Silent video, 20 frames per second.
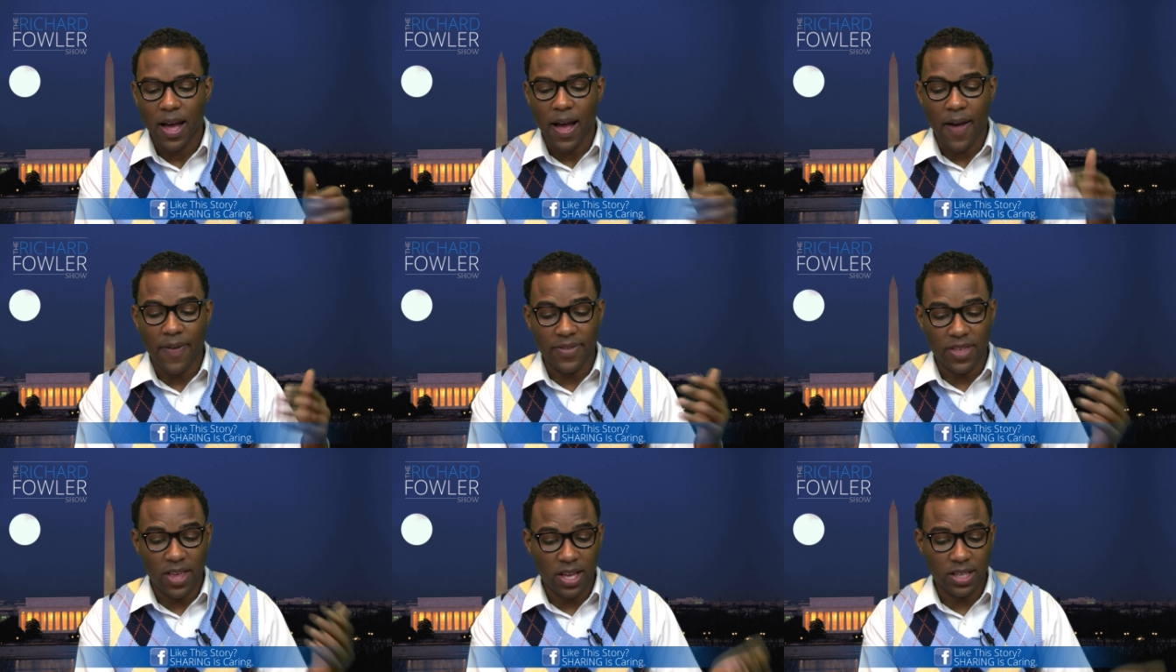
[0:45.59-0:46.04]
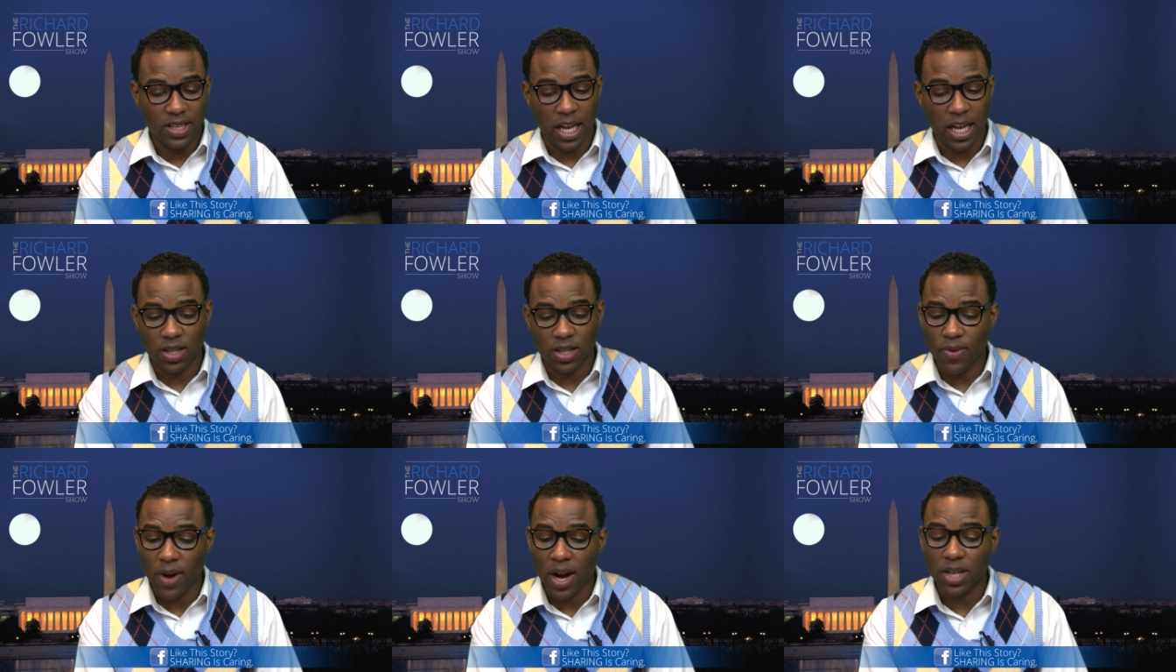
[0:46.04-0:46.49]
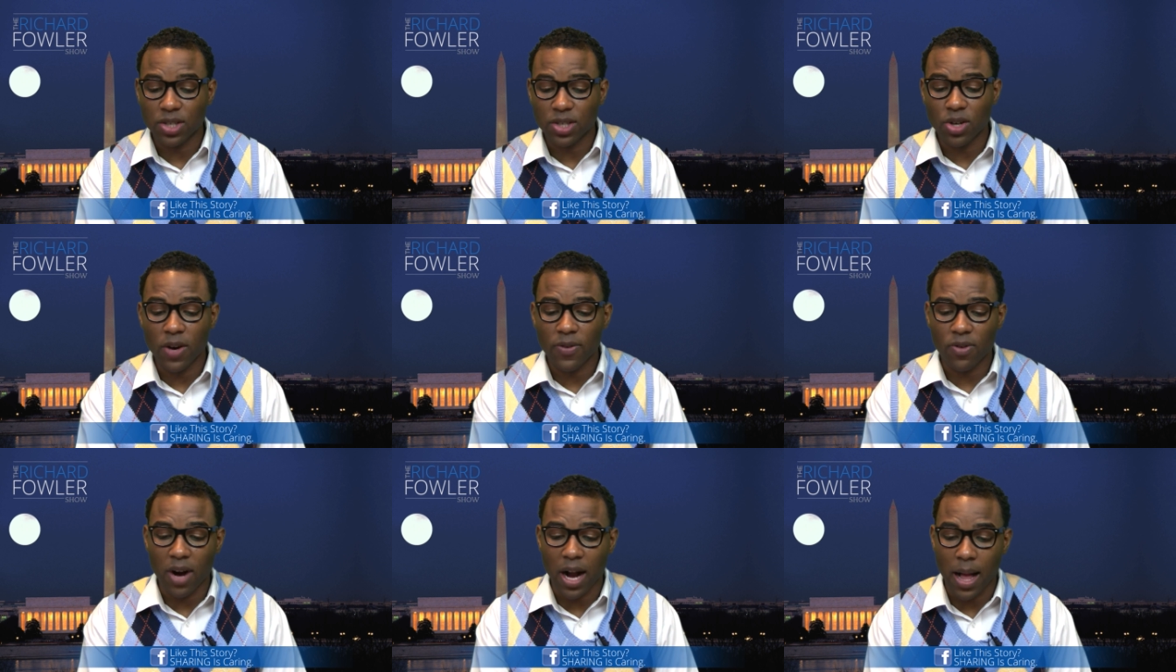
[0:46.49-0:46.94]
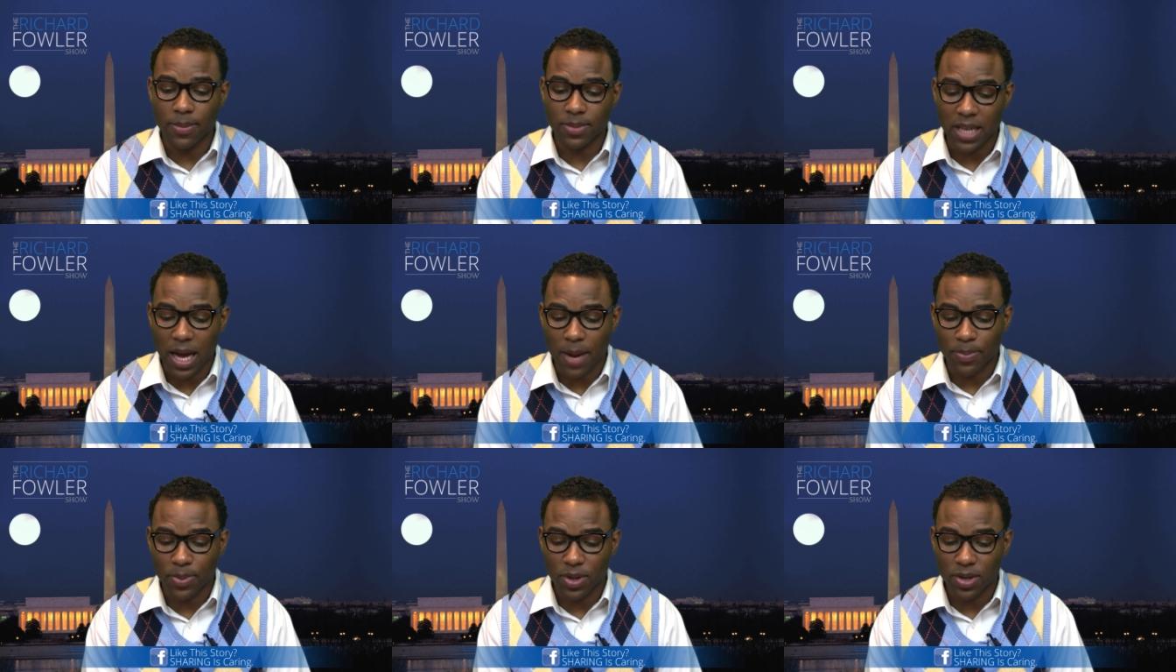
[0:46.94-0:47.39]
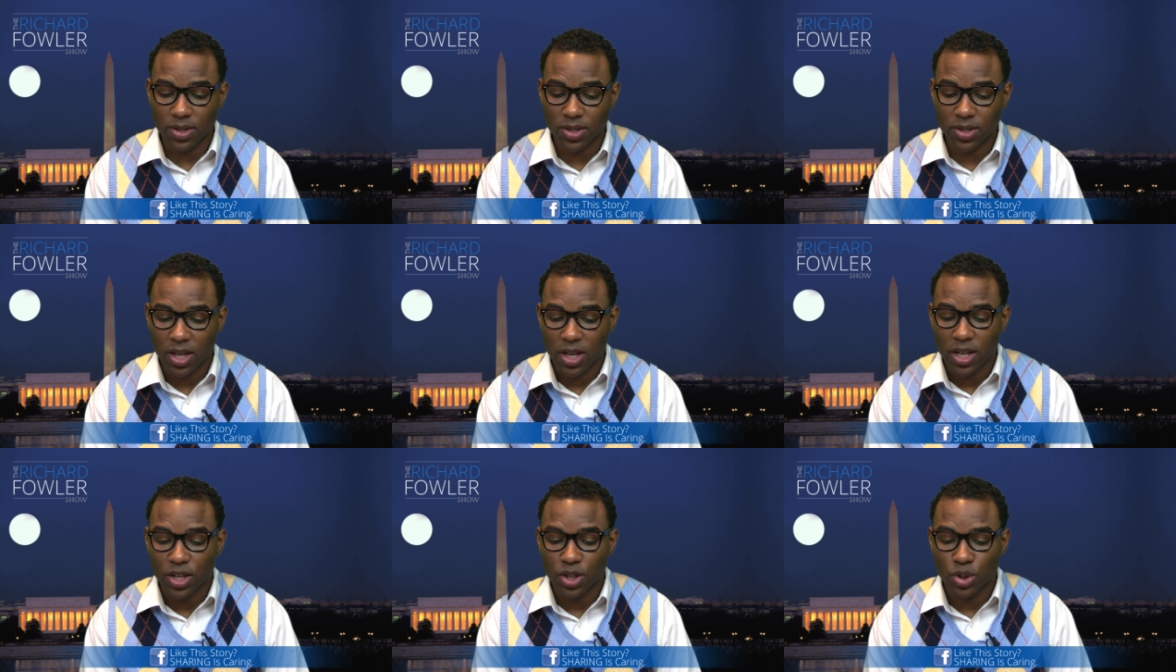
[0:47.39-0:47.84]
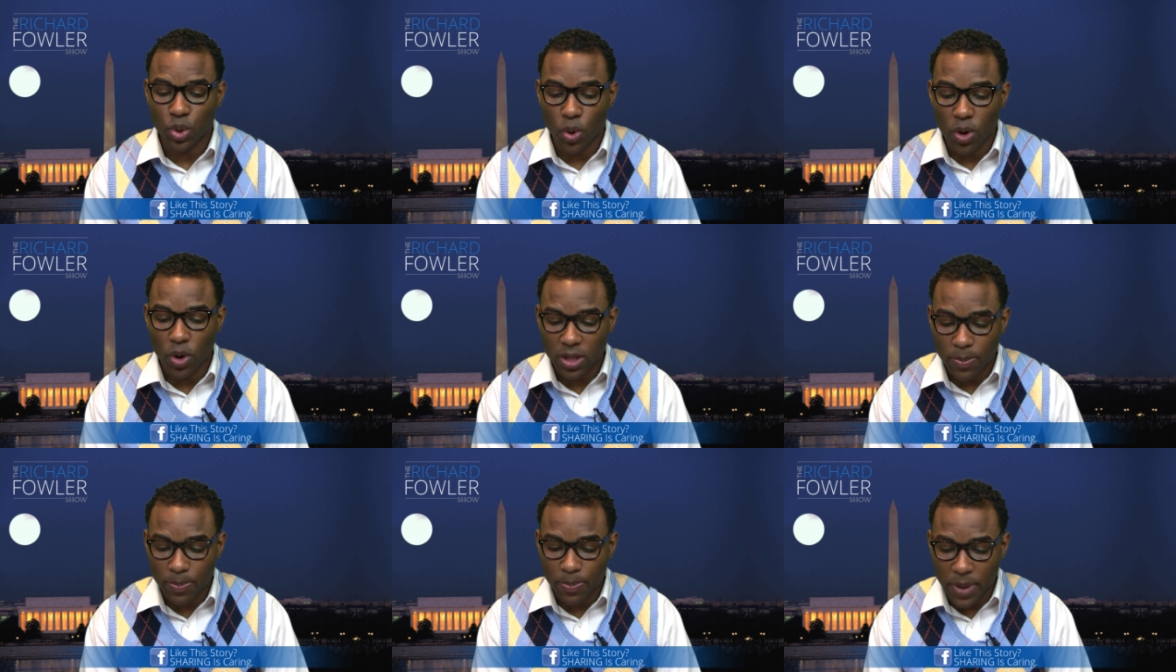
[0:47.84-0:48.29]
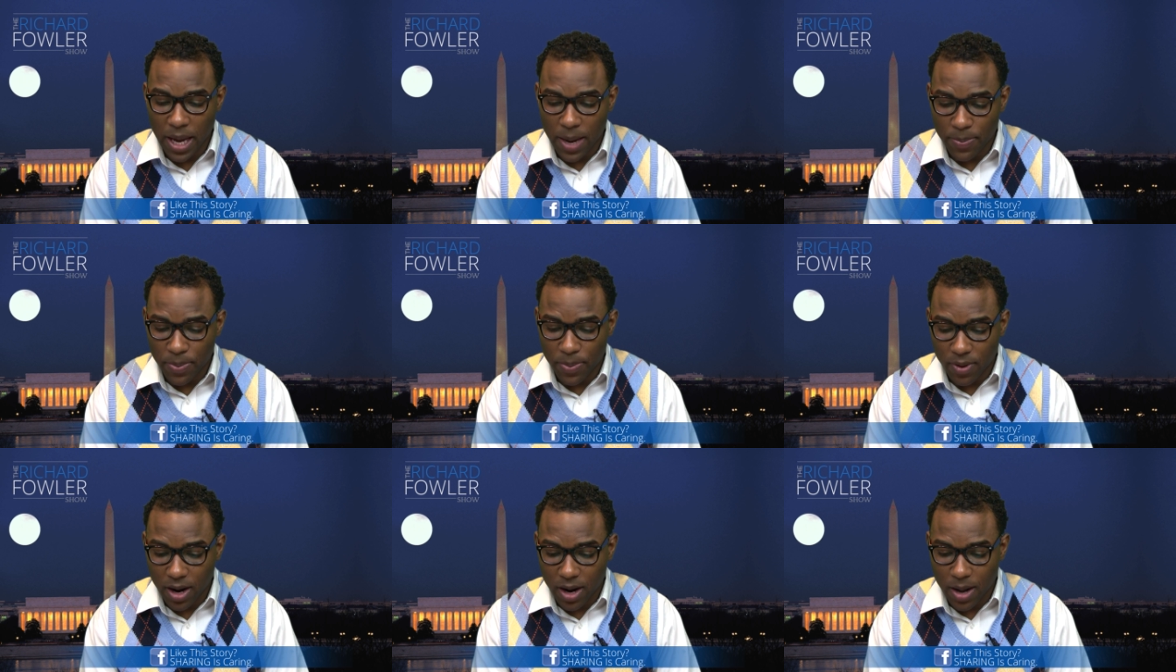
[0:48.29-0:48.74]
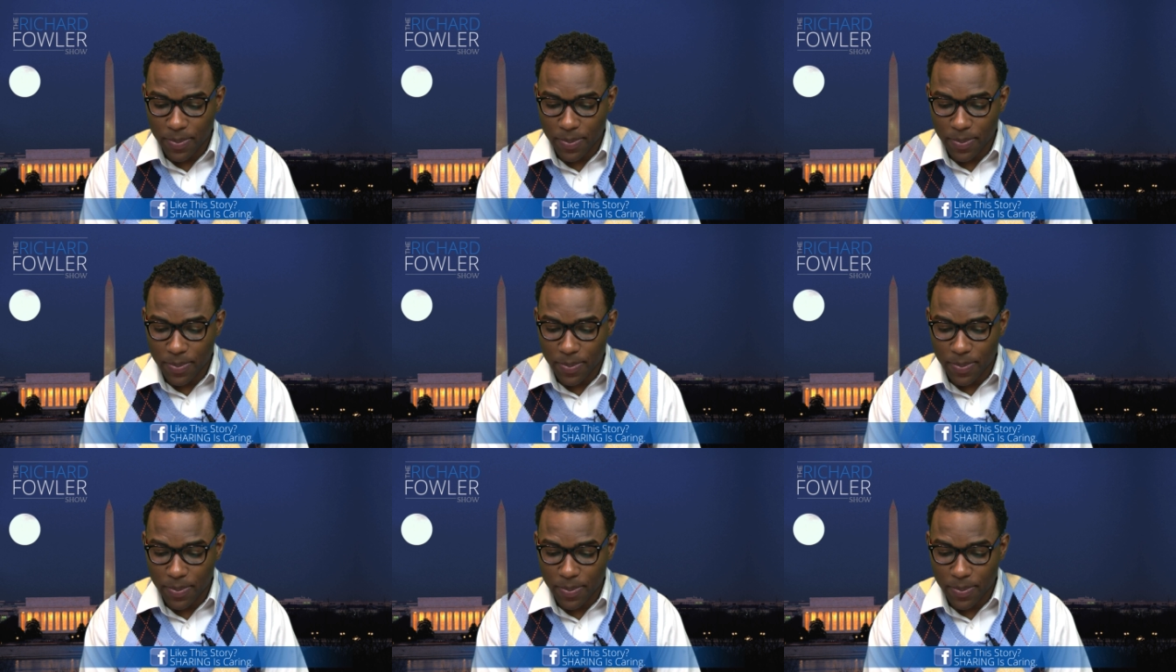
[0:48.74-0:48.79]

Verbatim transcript: And the executive director of Crime Stoppers tore the paper